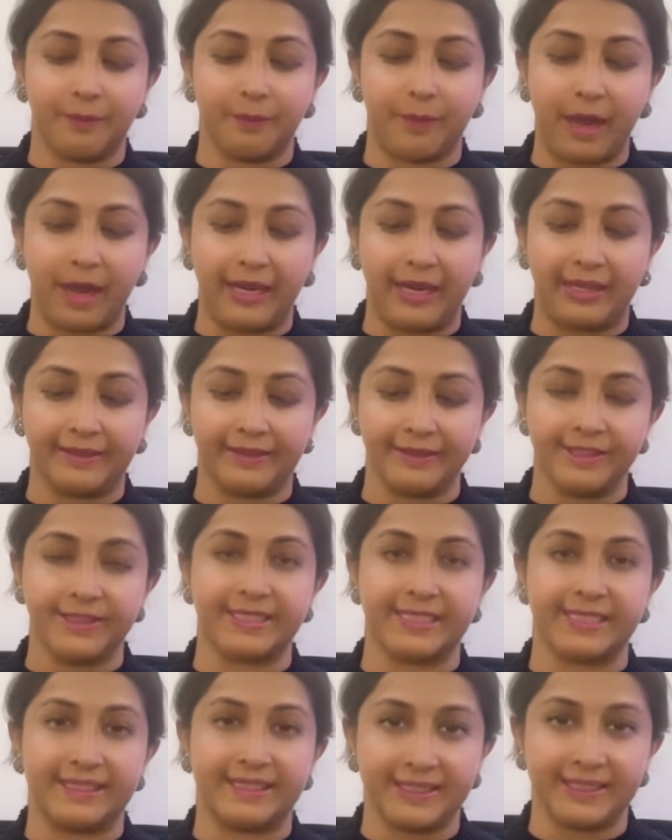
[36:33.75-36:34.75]
by the
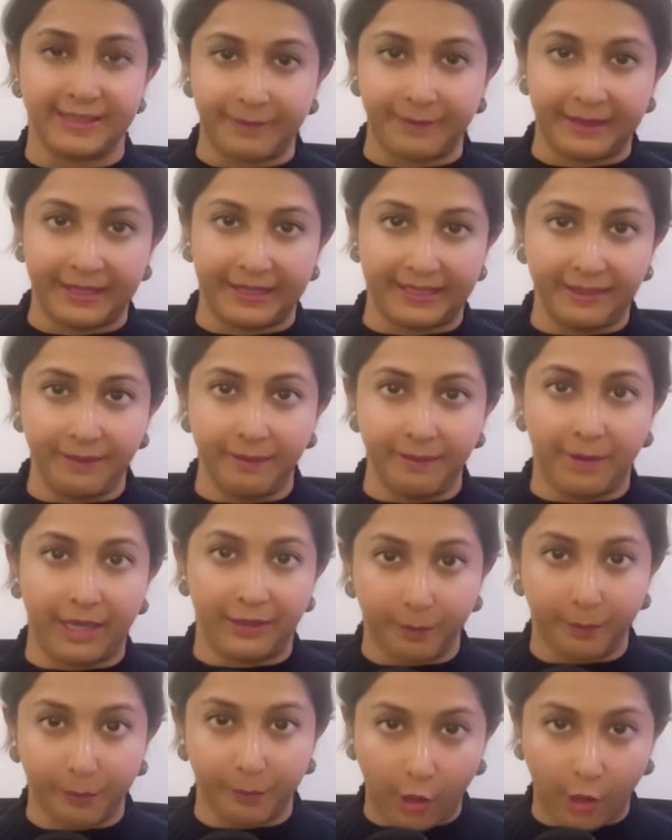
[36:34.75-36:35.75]
CCP, by
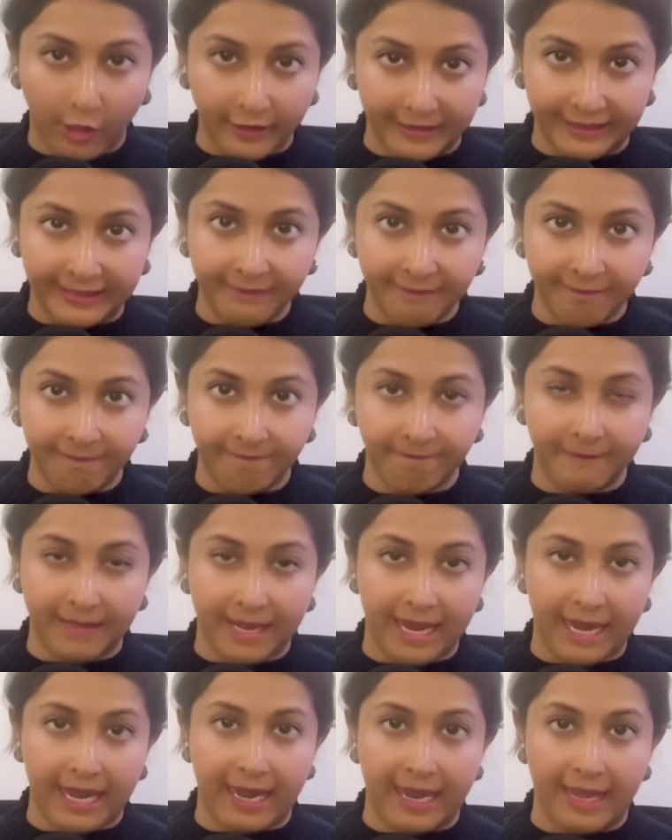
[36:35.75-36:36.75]
the party.
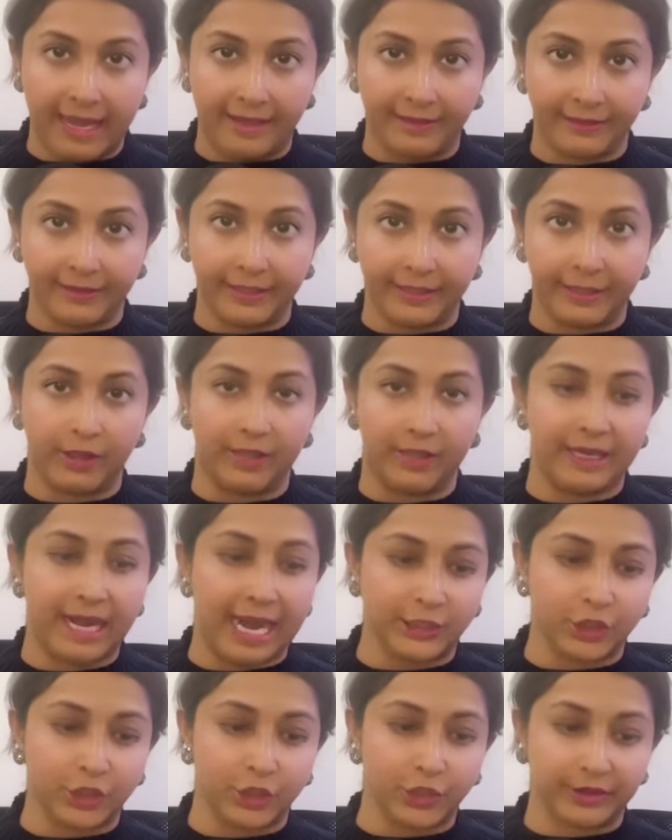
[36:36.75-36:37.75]
And there are
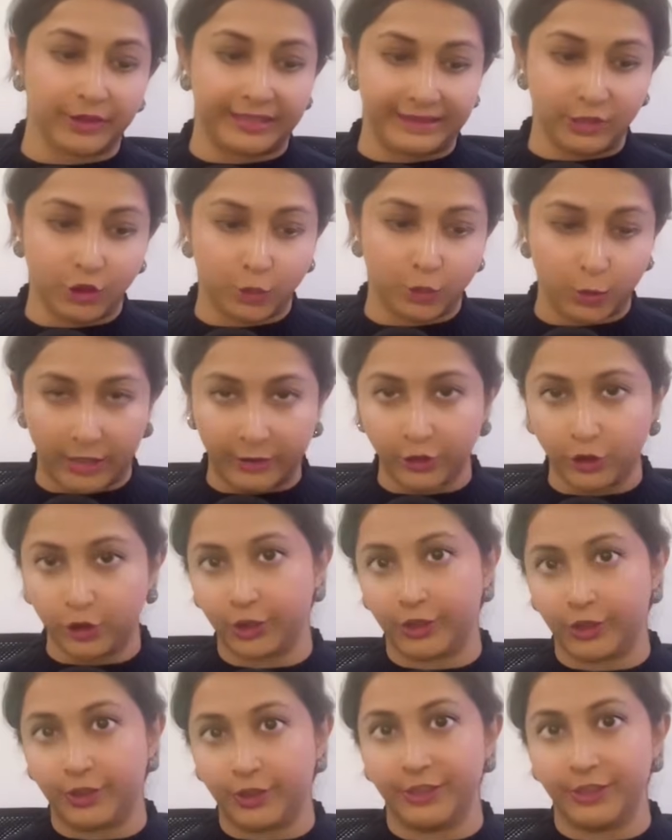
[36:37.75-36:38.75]
actually
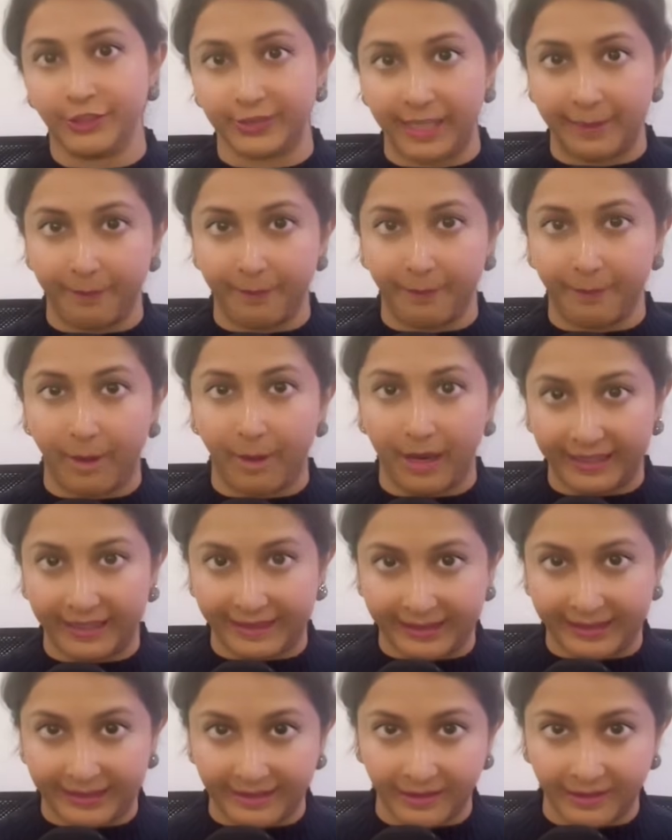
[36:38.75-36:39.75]
structures that
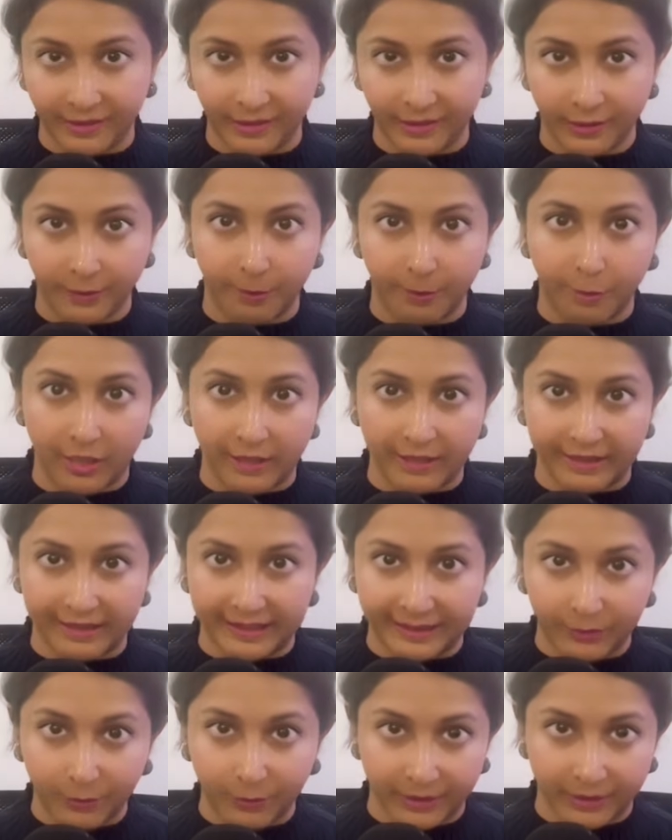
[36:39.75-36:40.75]
bind the
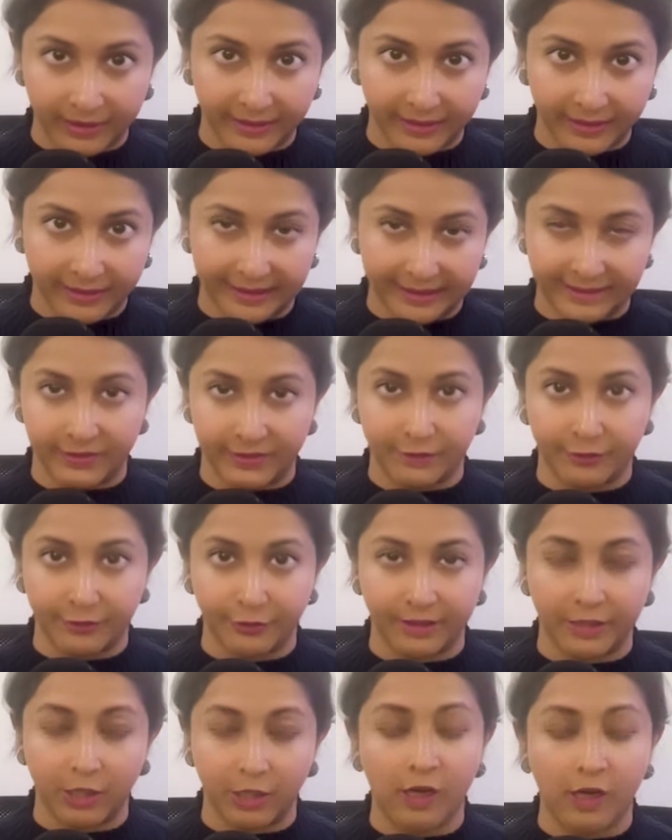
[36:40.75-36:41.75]
party with these
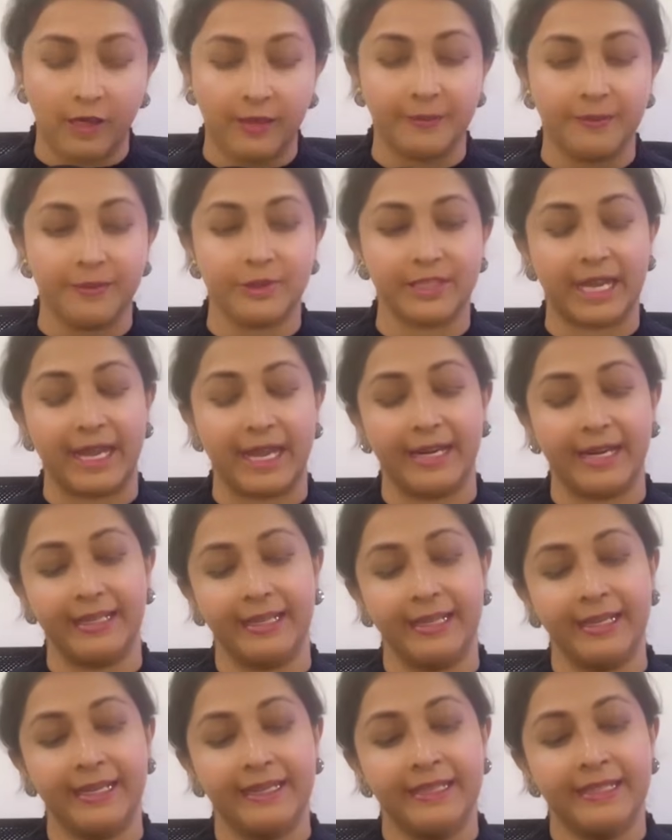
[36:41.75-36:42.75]
different arms.
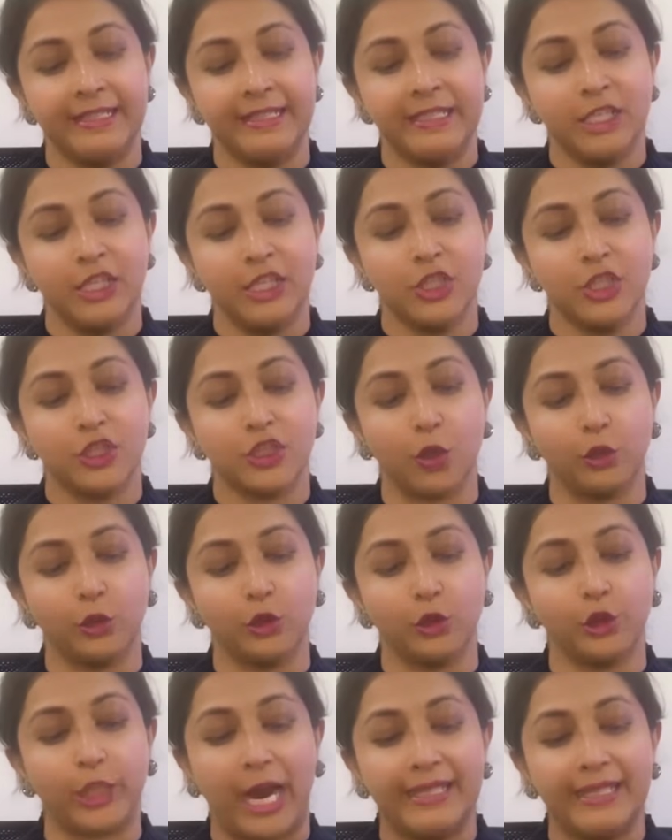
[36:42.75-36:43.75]
And so
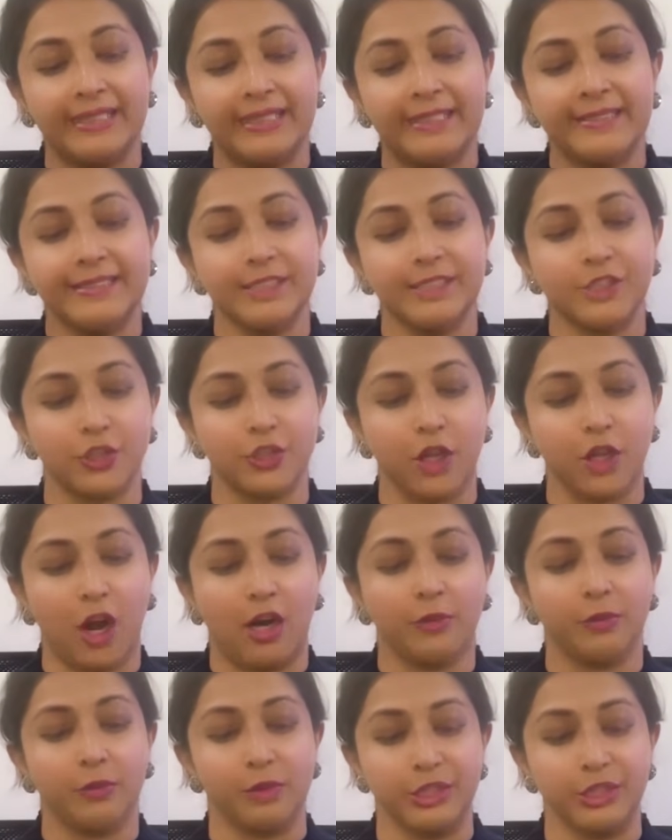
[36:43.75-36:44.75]
China does
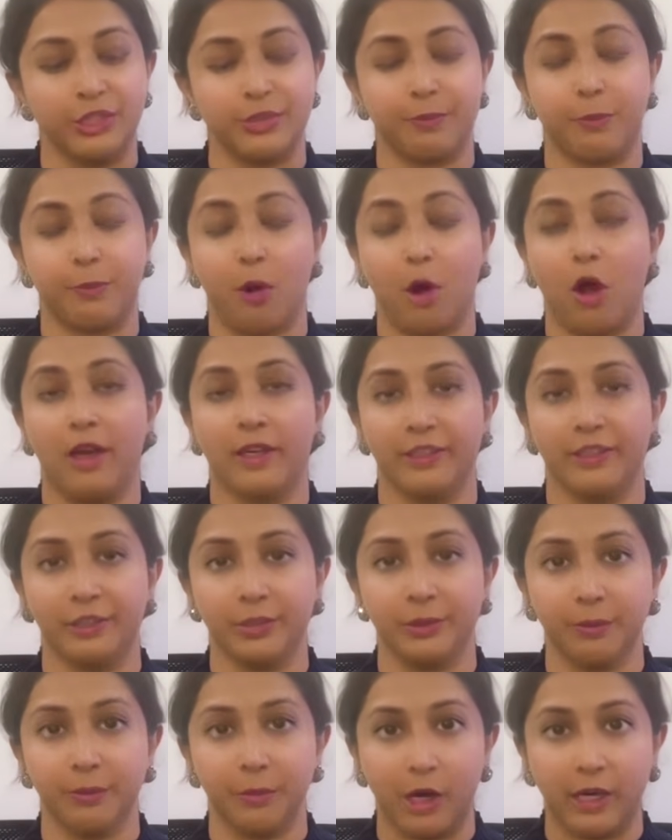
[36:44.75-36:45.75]
not
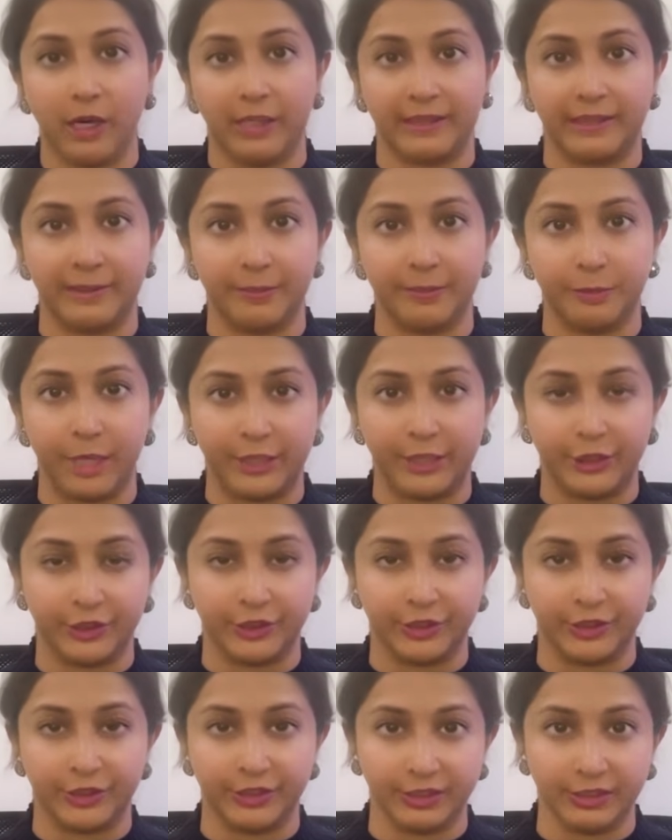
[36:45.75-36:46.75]
respond to market
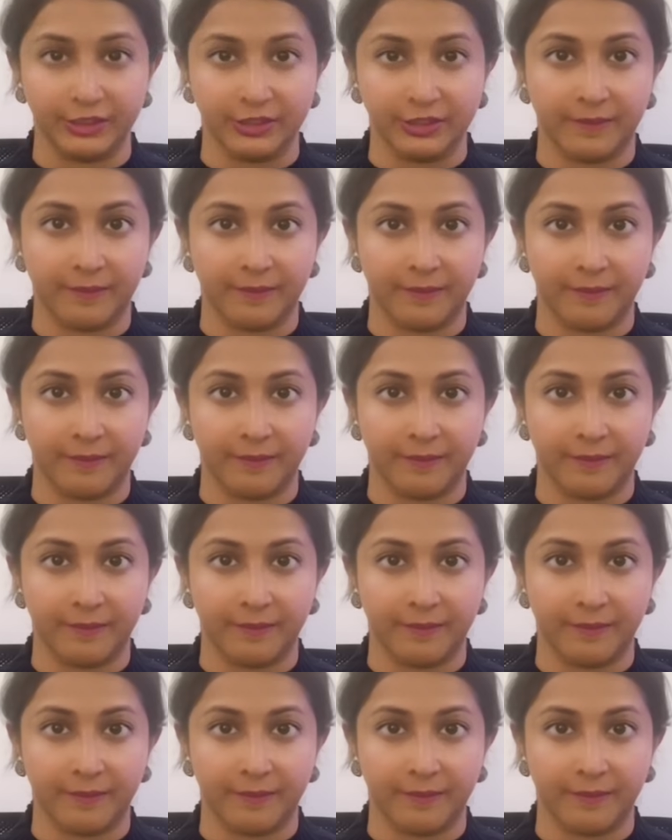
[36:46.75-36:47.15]
pressures